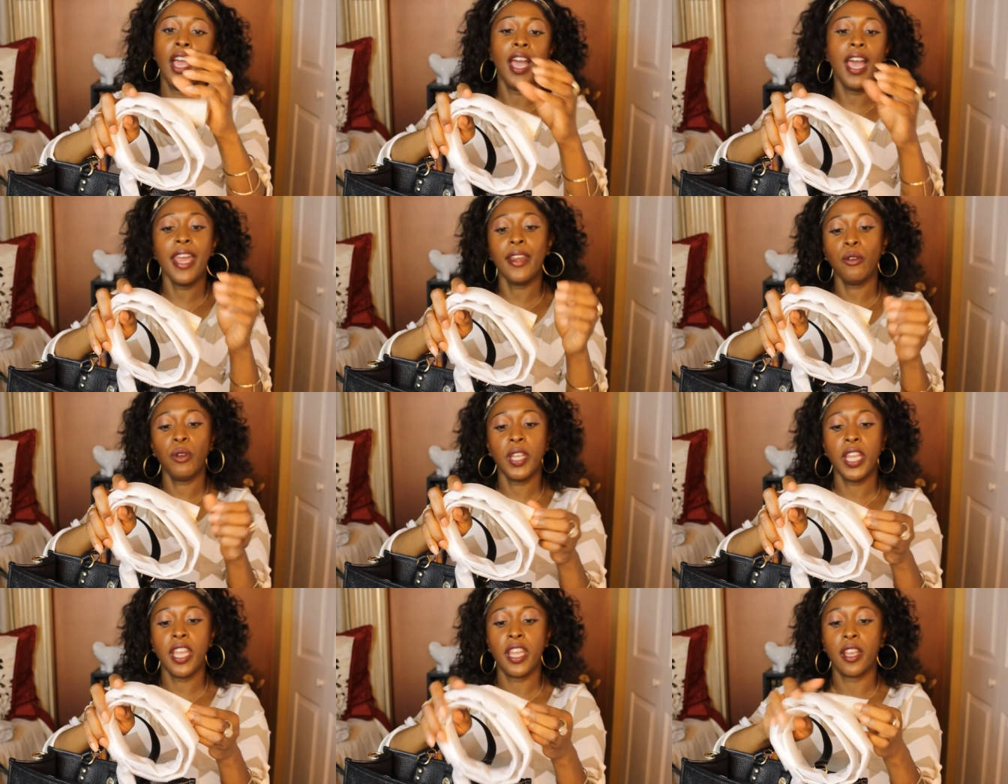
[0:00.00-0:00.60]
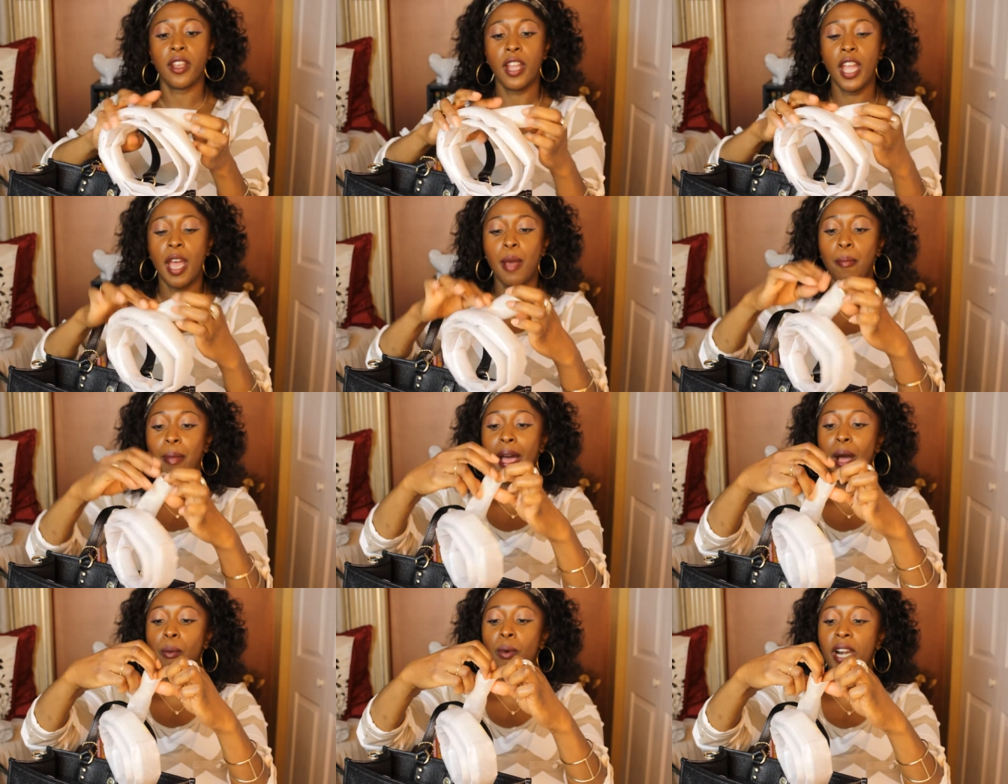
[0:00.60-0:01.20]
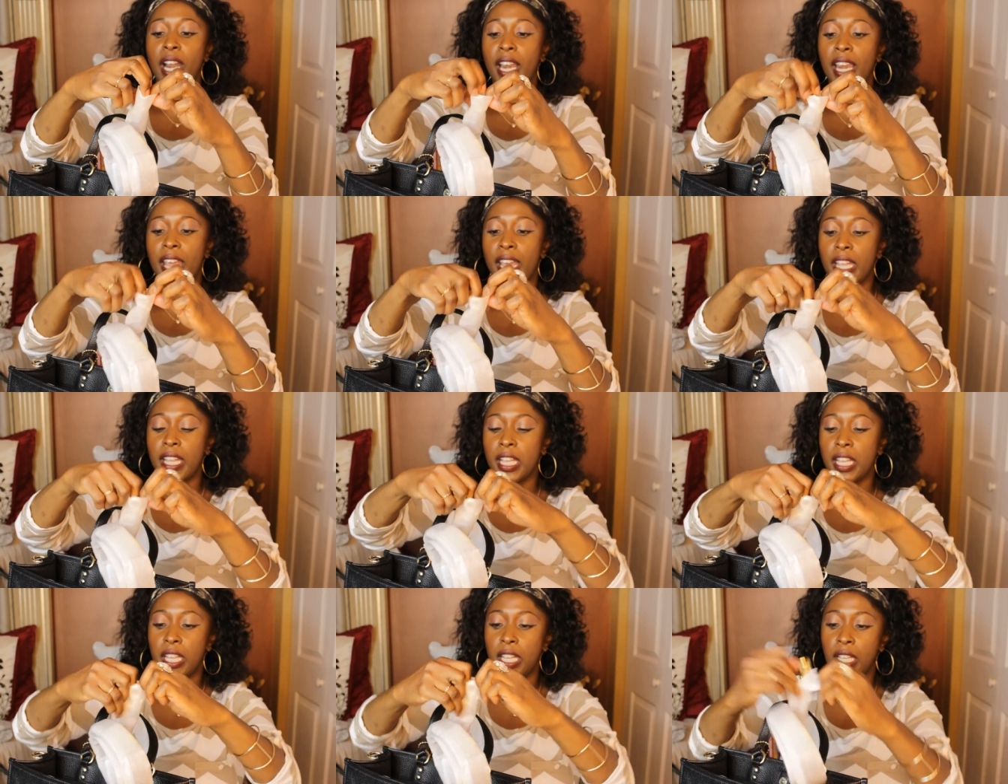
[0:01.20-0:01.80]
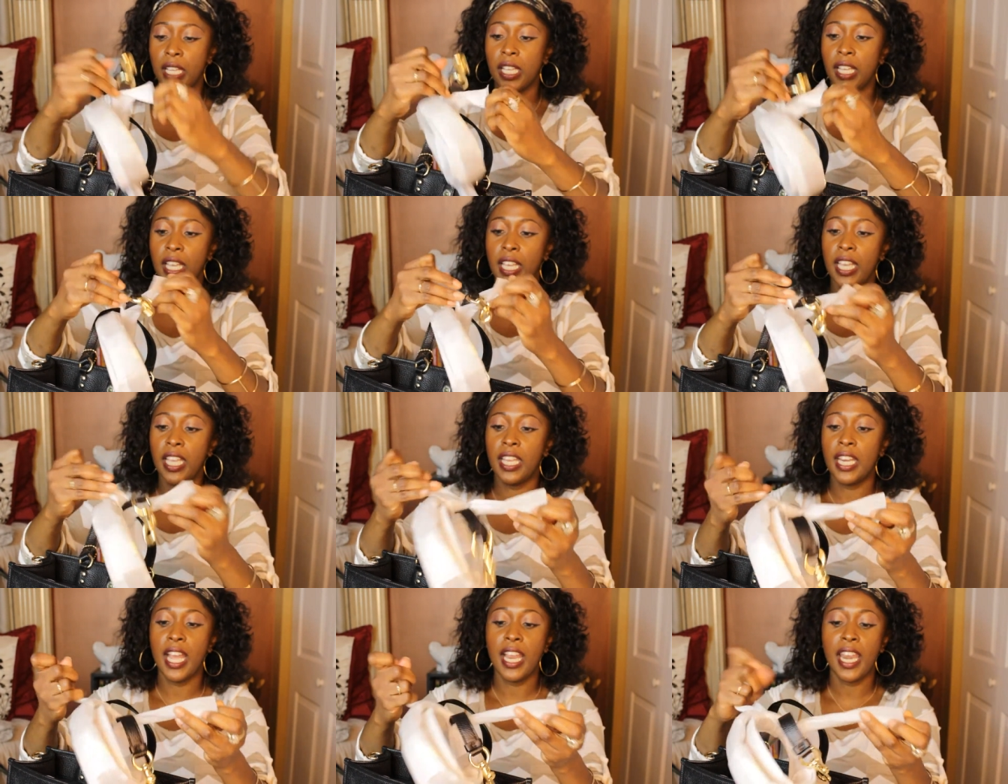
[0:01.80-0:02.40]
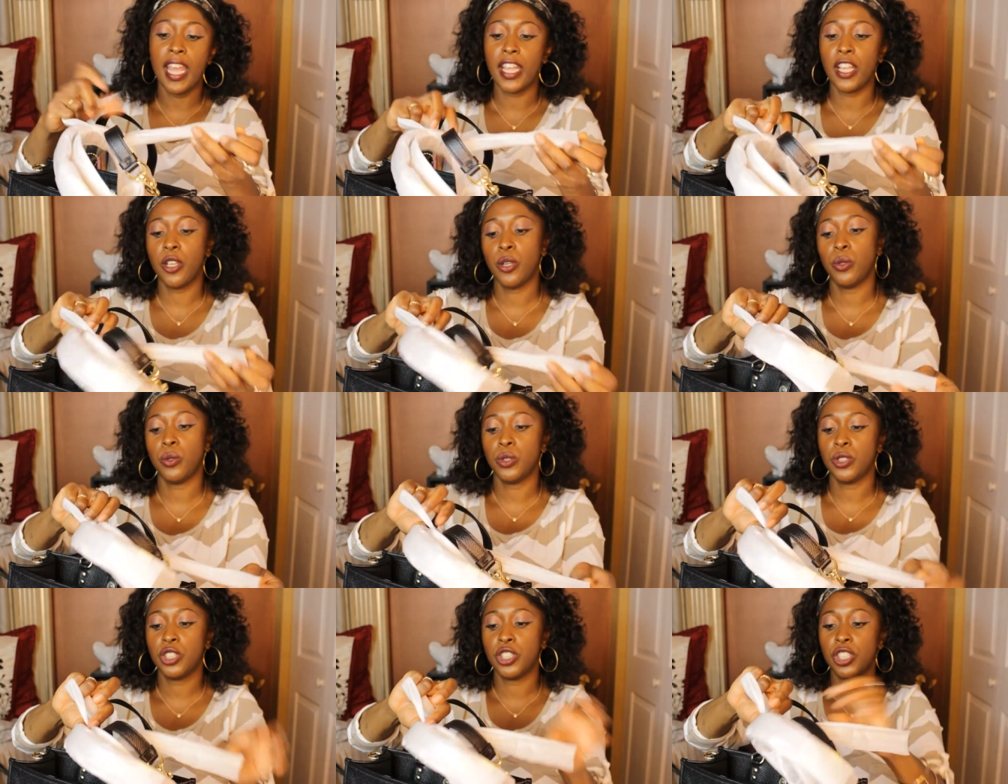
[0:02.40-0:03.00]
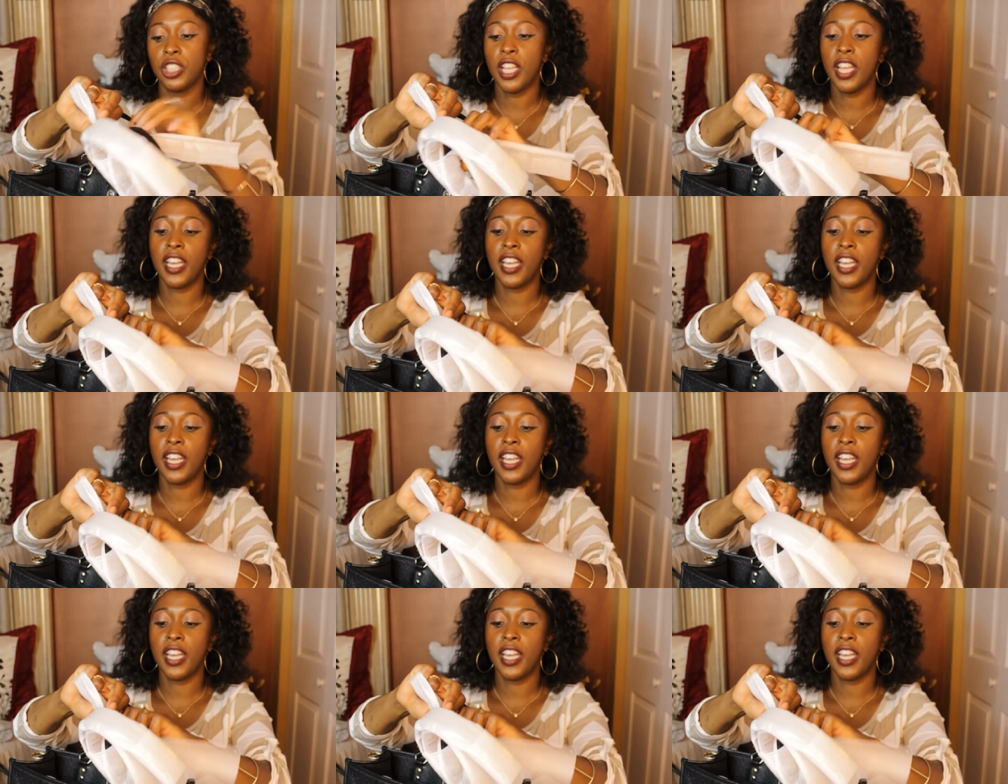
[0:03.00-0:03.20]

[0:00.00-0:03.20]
I don't care. I buy what I like. And I like Coach.